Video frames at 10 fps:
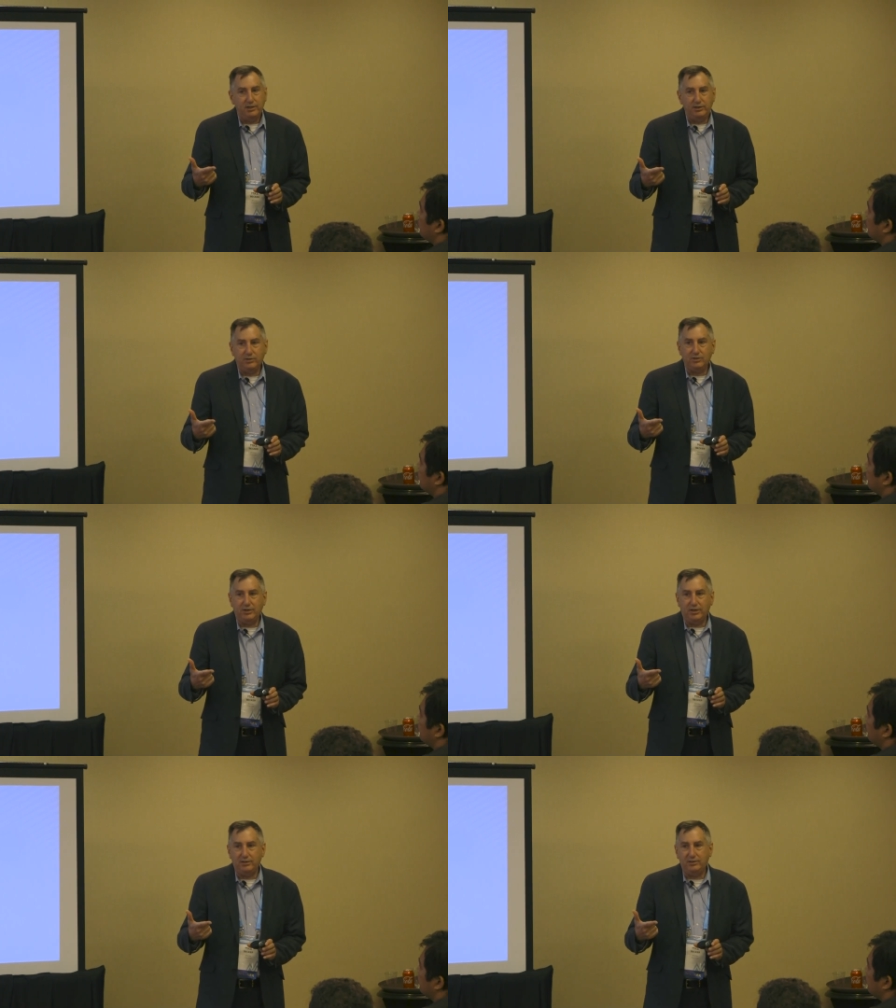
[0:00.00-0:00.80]
you're
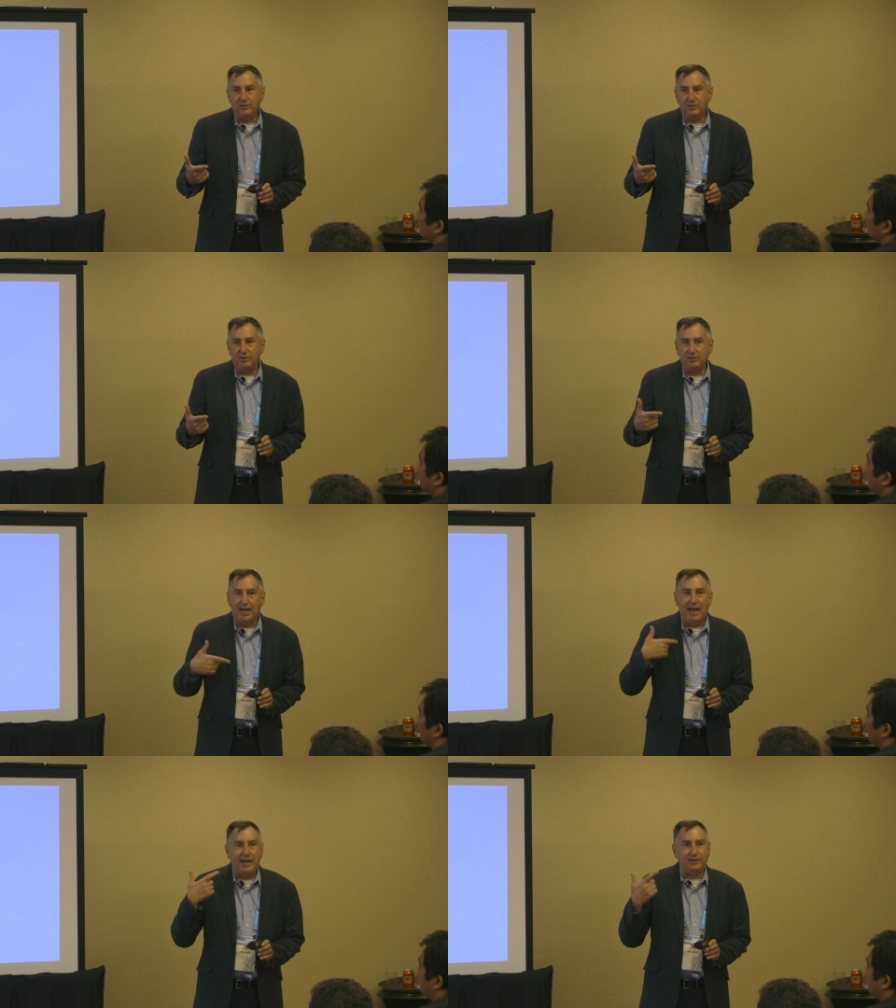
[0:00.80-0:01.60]
gonna
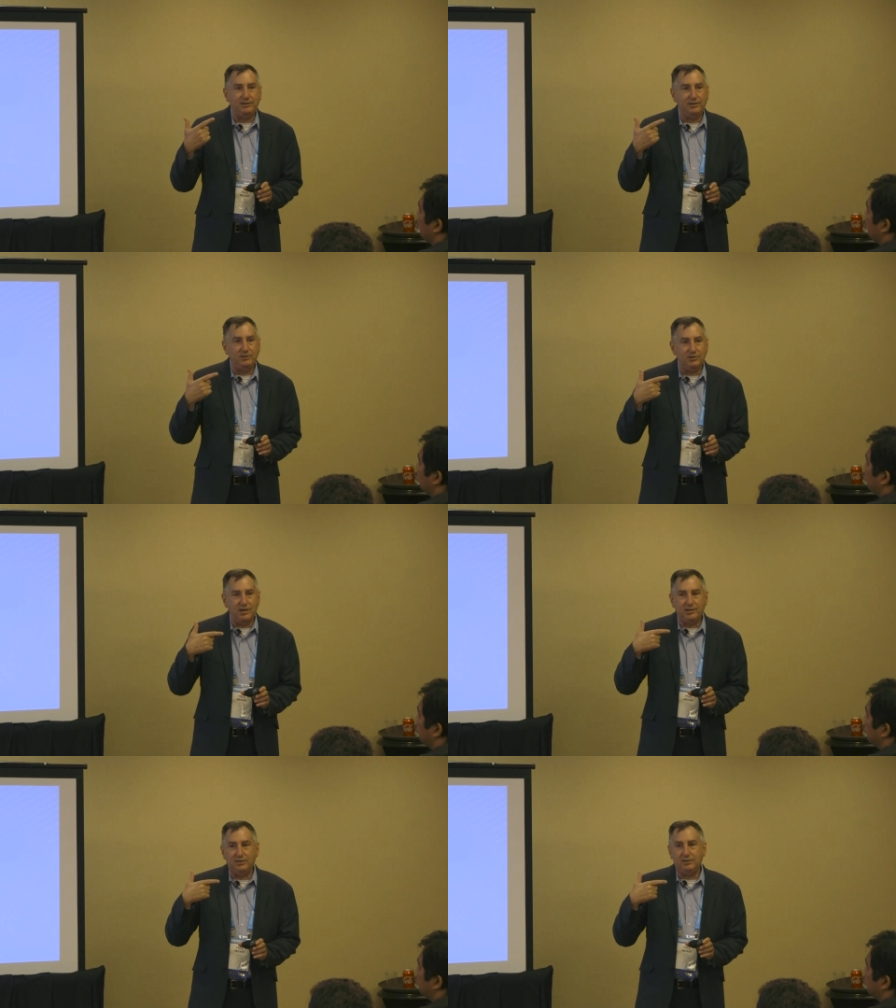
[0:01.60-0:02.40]
lag, and you're
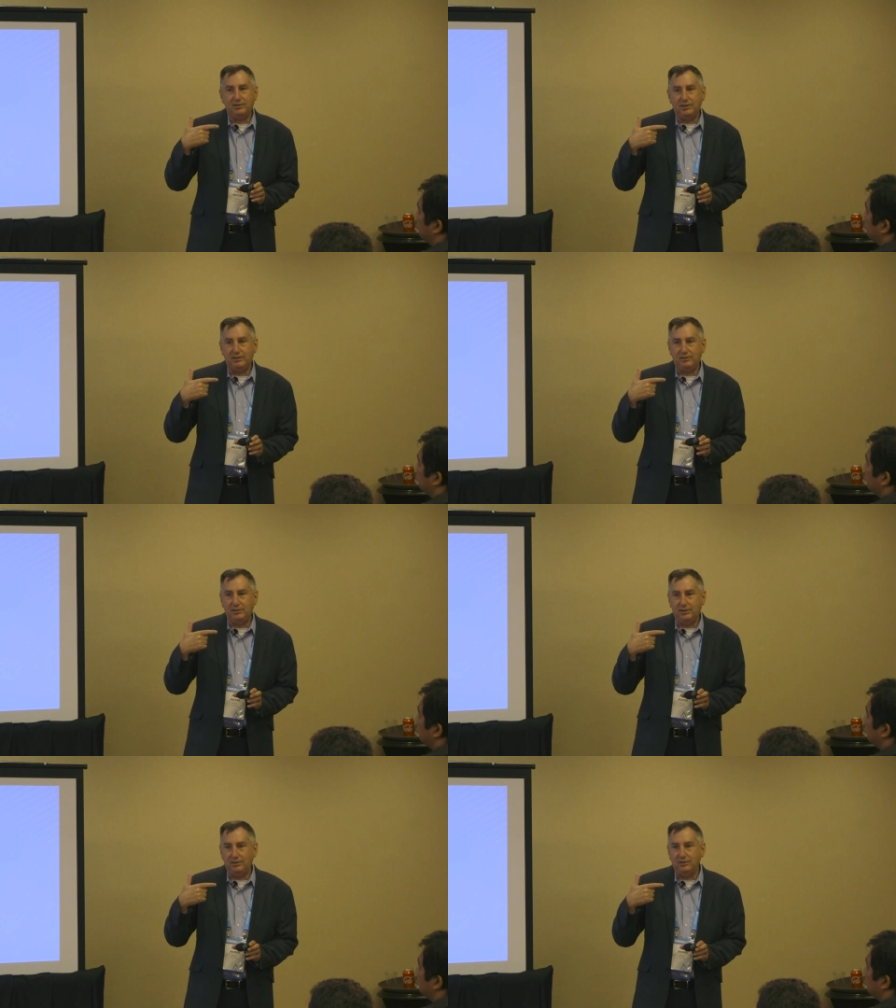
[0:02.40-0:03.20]
not gonna be
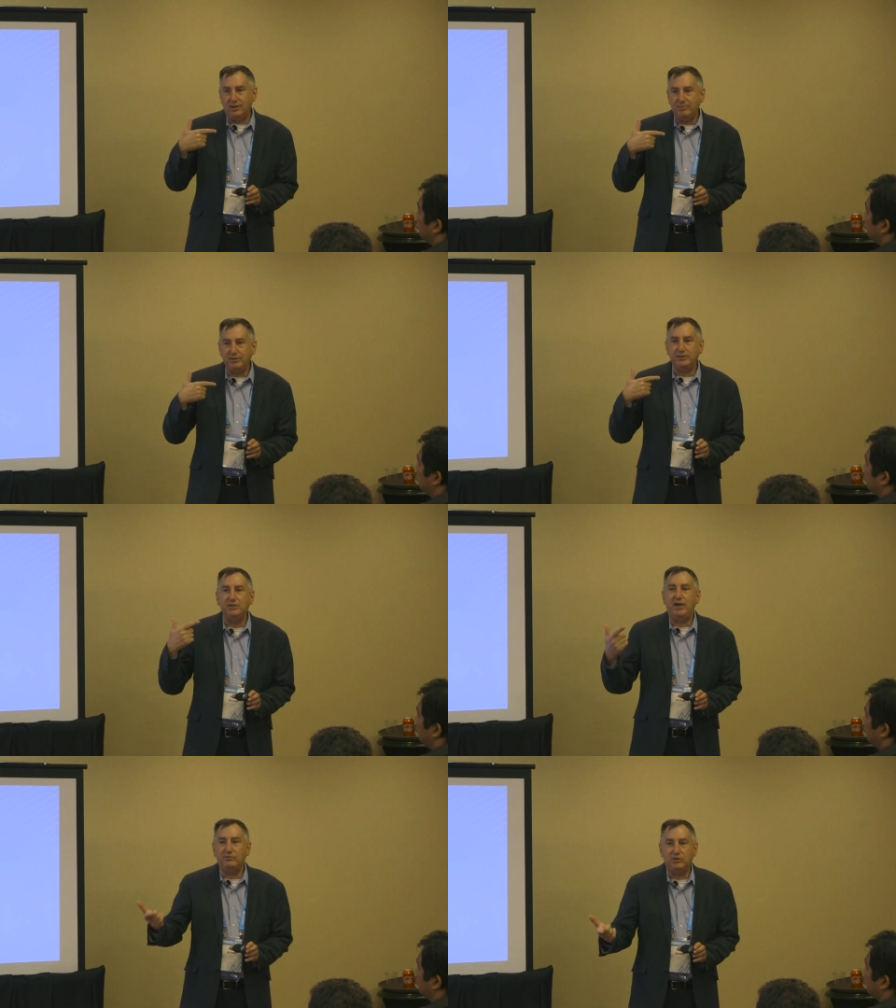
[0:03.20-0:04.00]
able to
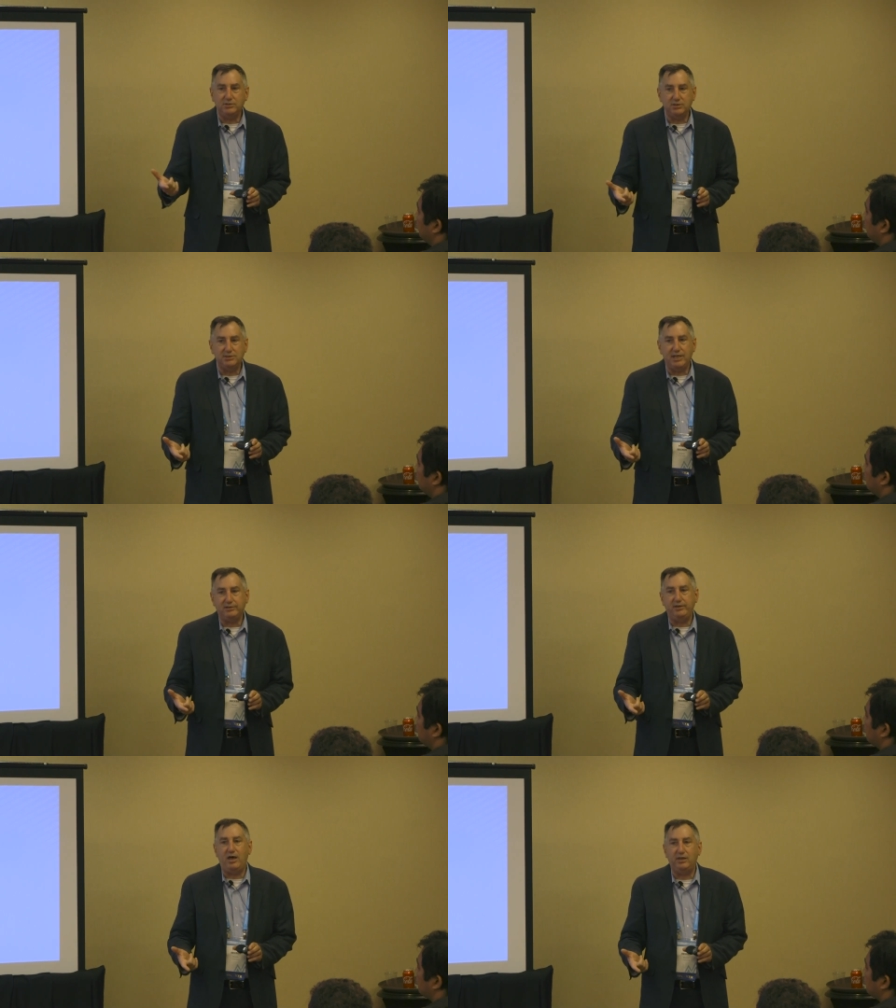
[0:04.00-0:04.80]
leverage the
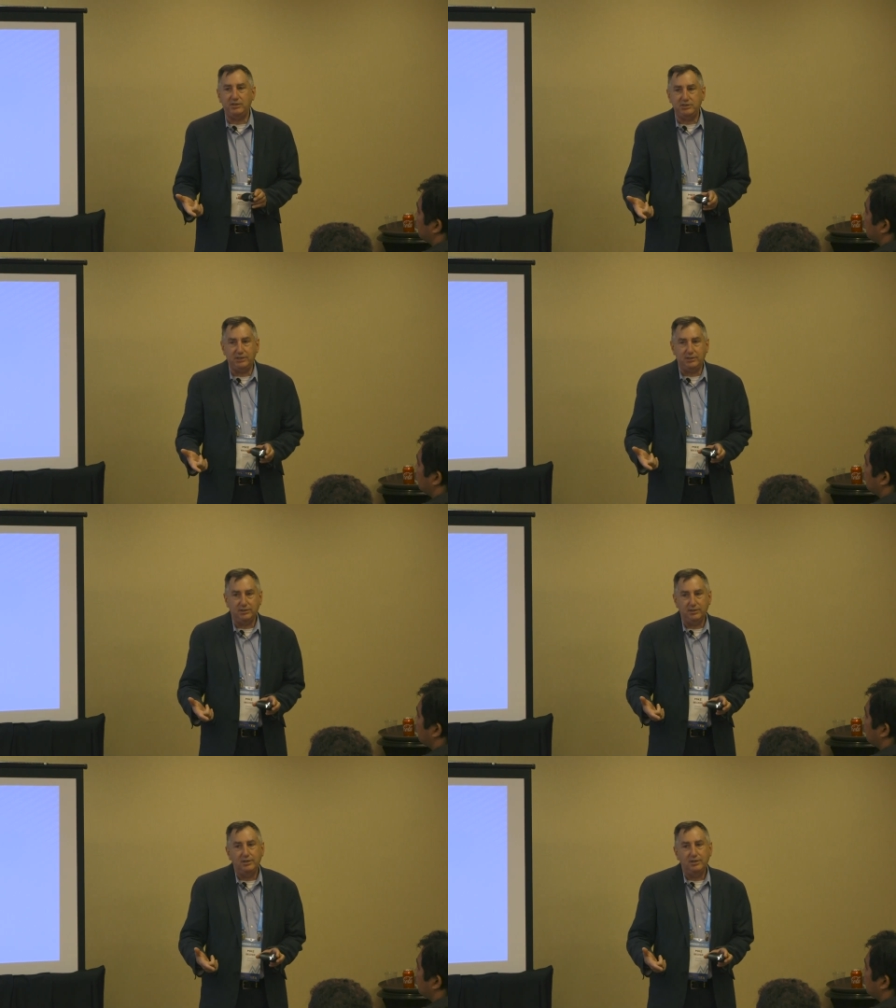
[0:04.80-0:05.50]
technology.